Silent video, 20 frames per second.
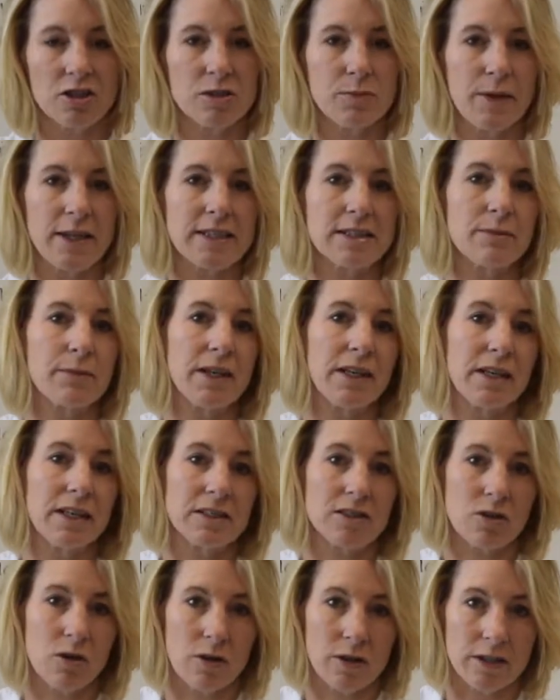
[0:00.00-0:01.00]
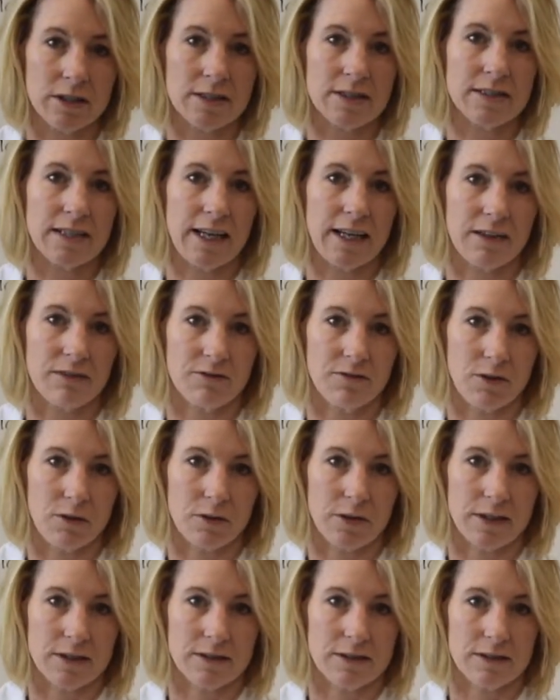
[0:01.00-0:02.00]
specimen is going to stay in
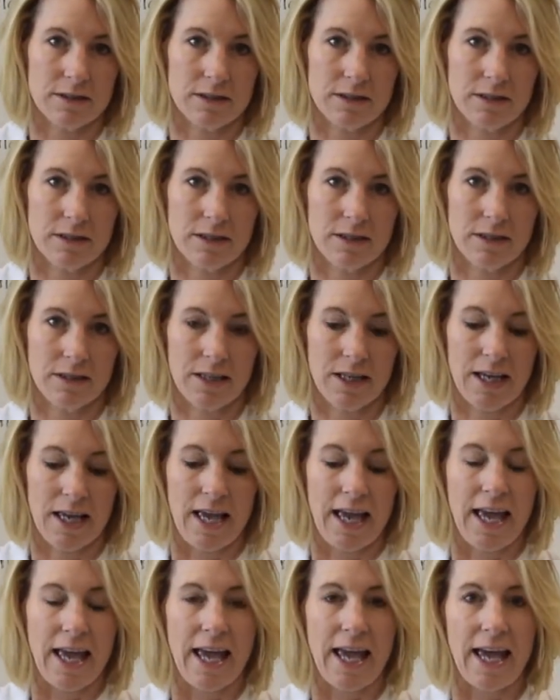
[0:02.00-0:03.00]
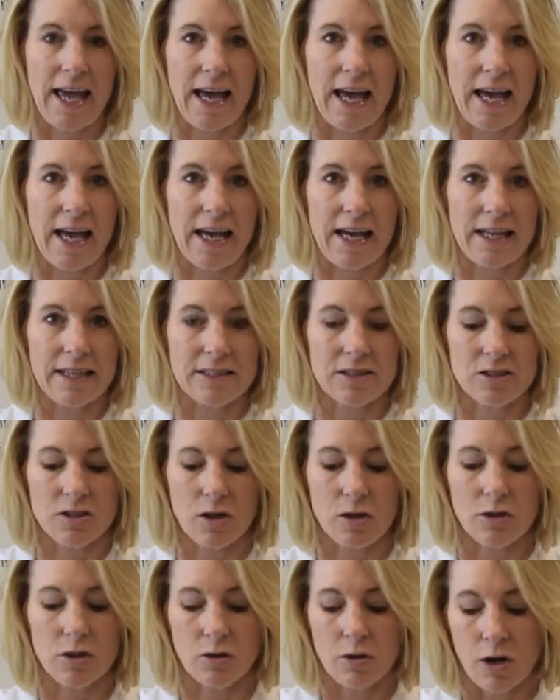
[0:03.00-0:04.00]
focus. And
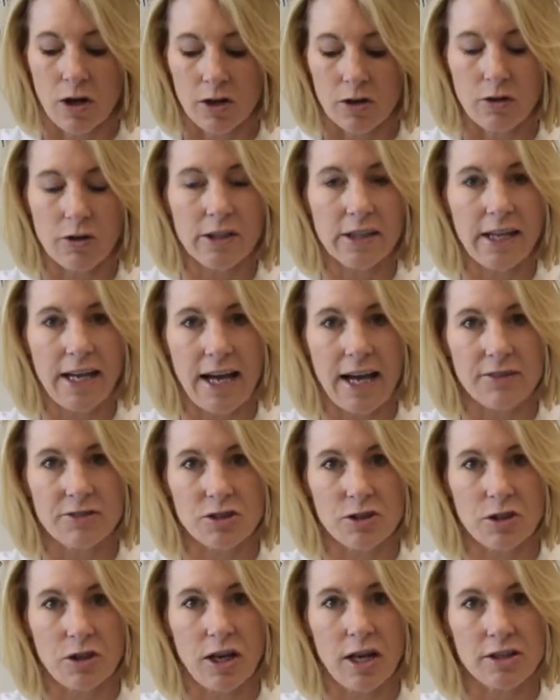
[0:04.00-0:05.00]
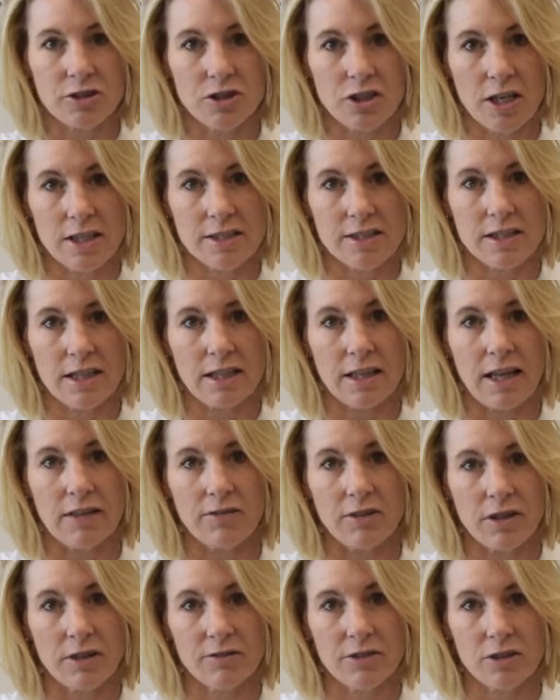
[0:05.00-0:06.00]
so you aren't going to have to adjust the
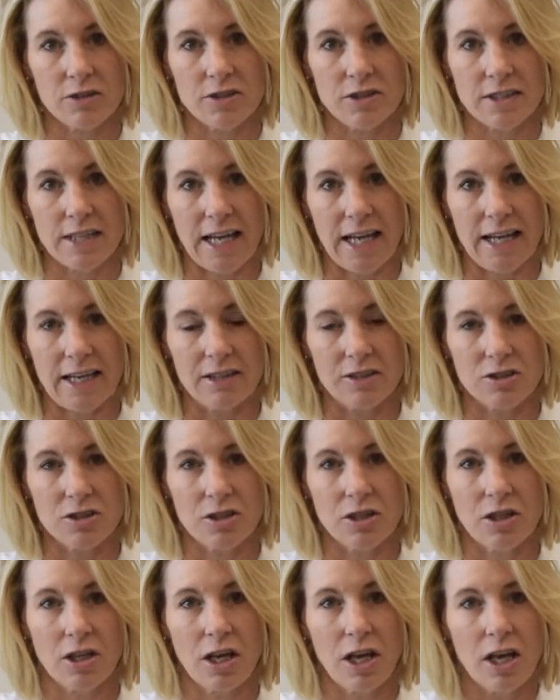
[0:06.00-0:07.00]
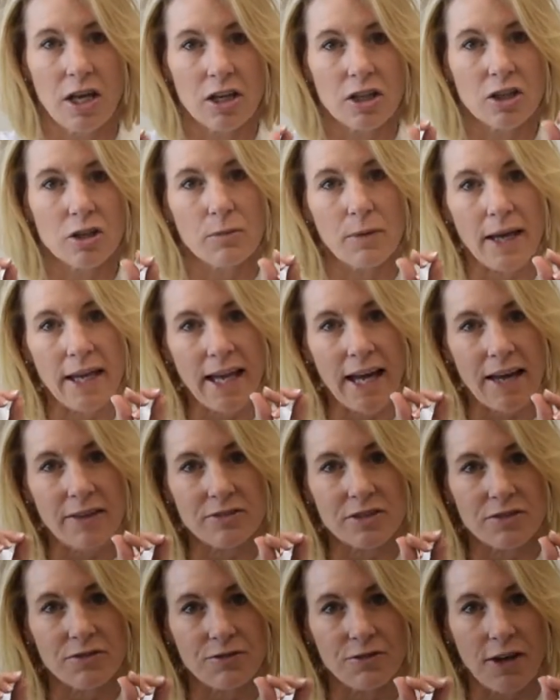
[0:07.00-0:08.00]
level of your stage. You may
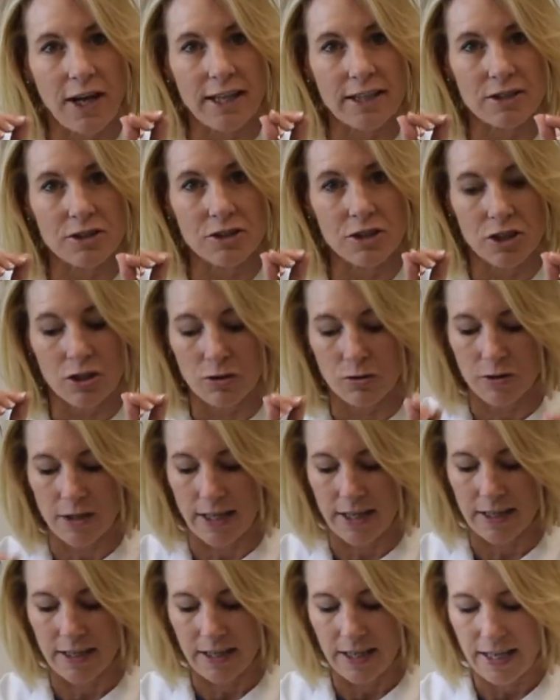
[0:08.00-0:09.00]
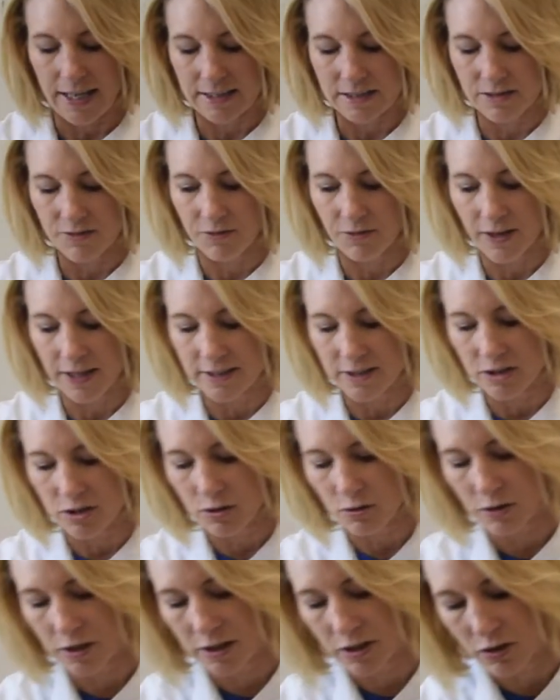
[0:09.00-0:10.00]
have to fine-tune it, and to
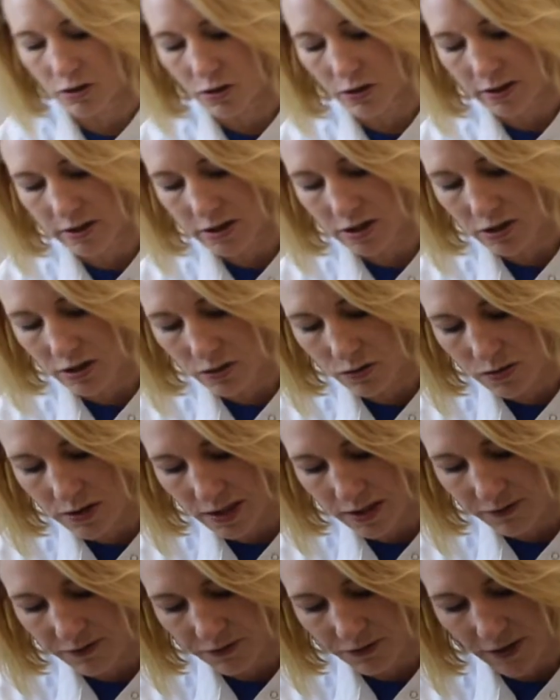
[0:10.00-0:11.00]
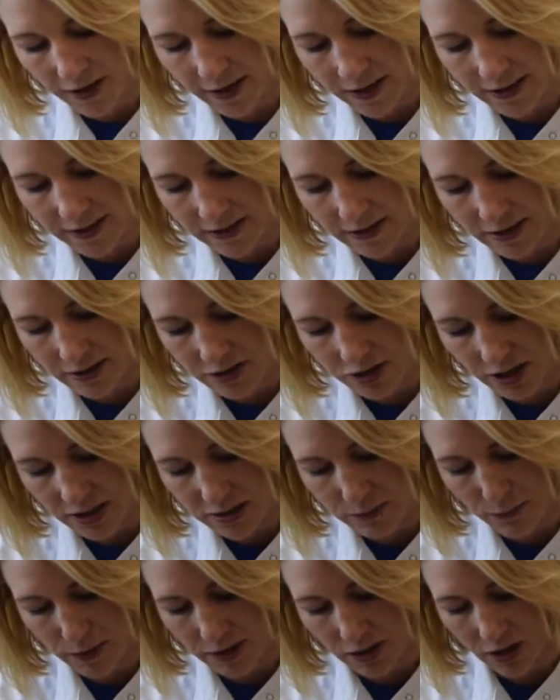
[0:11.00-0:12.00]
fine-tune it, you're going to use a fine
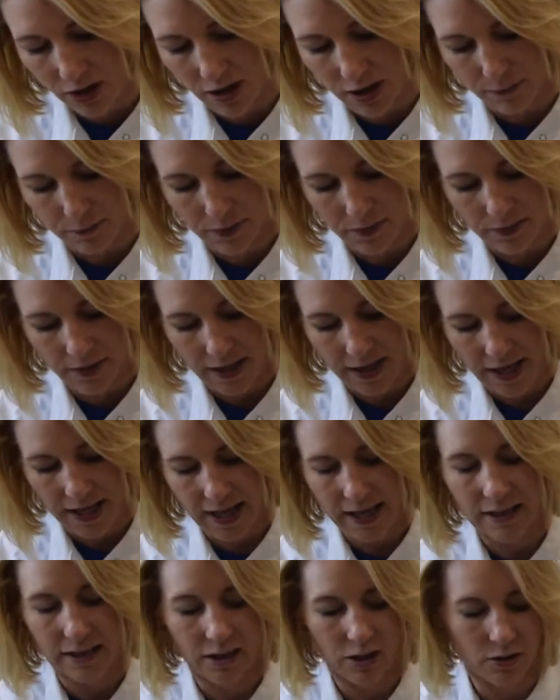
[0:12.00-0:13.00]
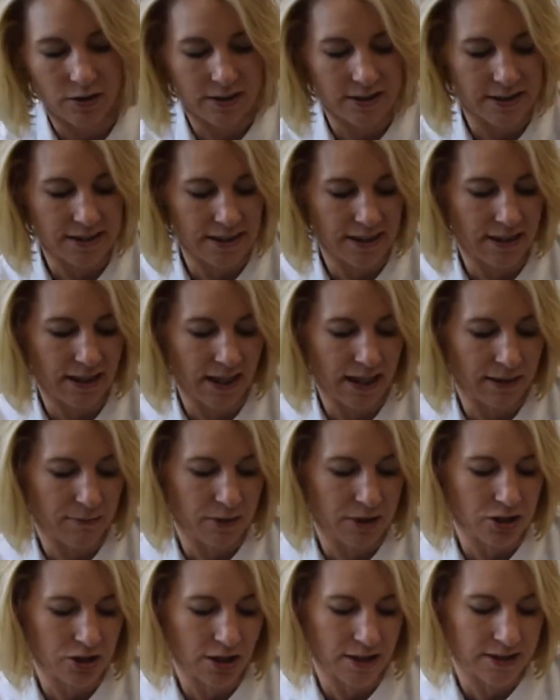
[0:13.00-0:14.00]
adjustment knob. And you can see that
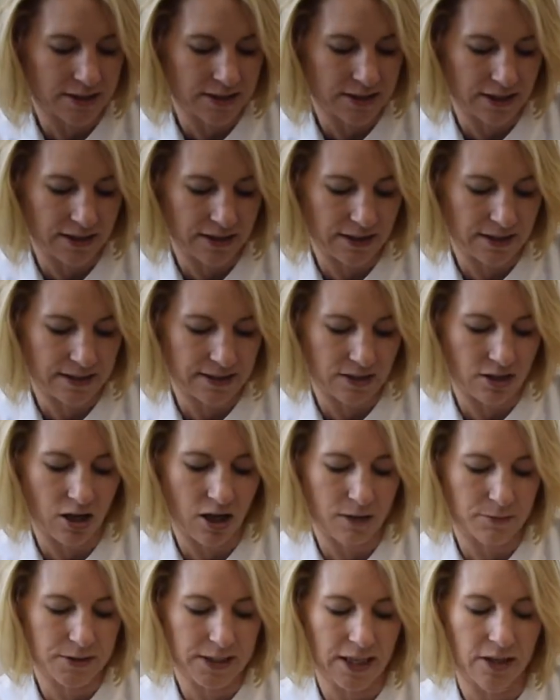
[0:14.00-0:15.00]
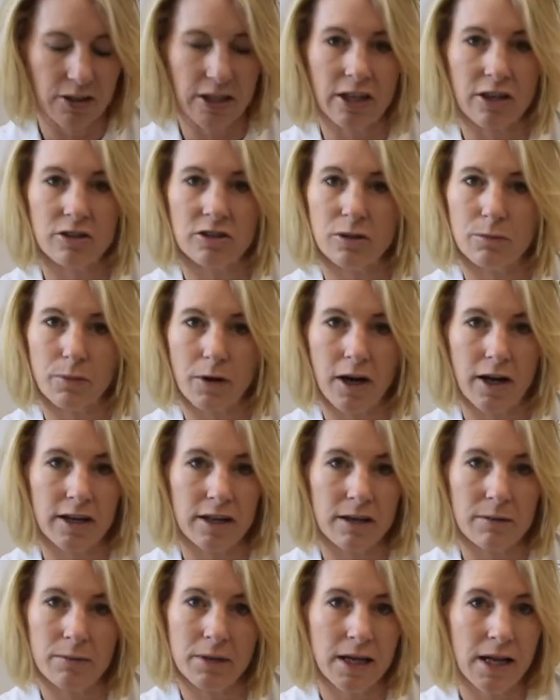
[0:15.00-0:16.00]
I'm adjusting this knob down here at the
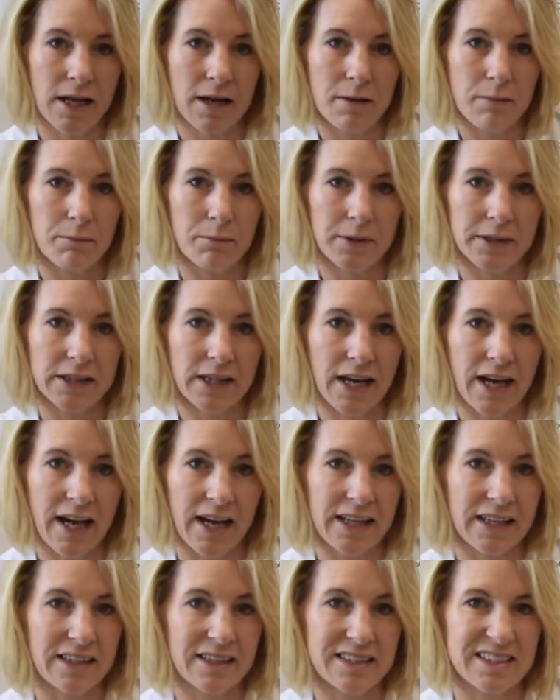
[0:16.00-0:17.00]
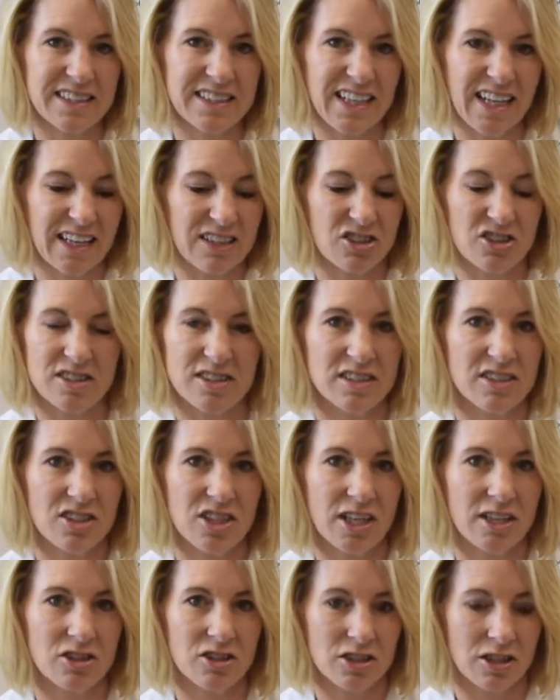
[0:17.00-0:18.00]
bottom, but the height of the stage isn't
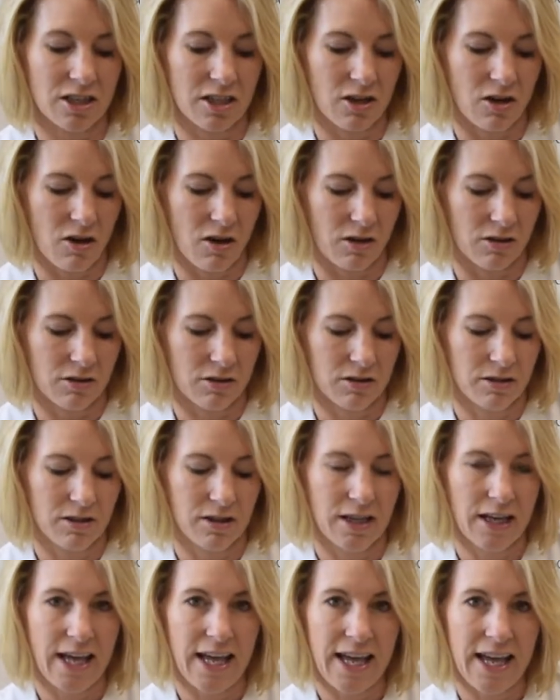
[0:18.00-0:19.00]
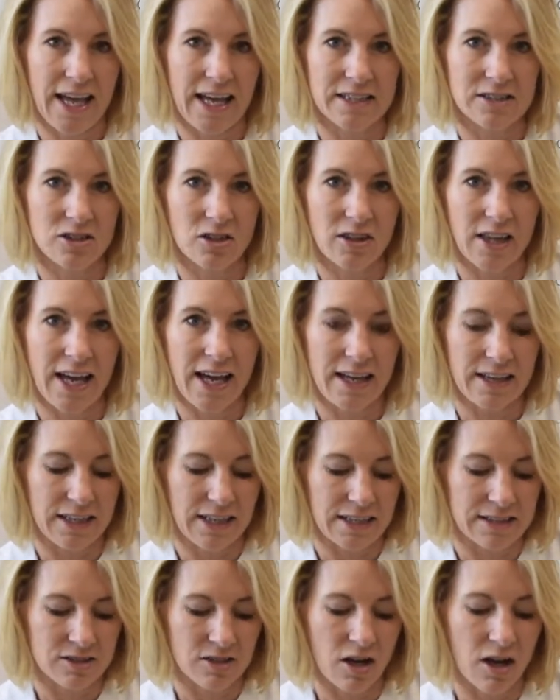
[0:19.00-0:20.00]
changing at all. And so
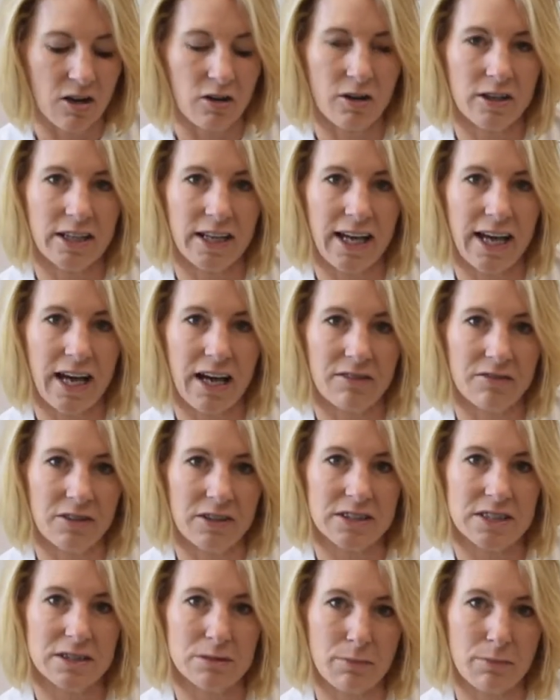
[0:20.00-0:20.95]
that is not going to have it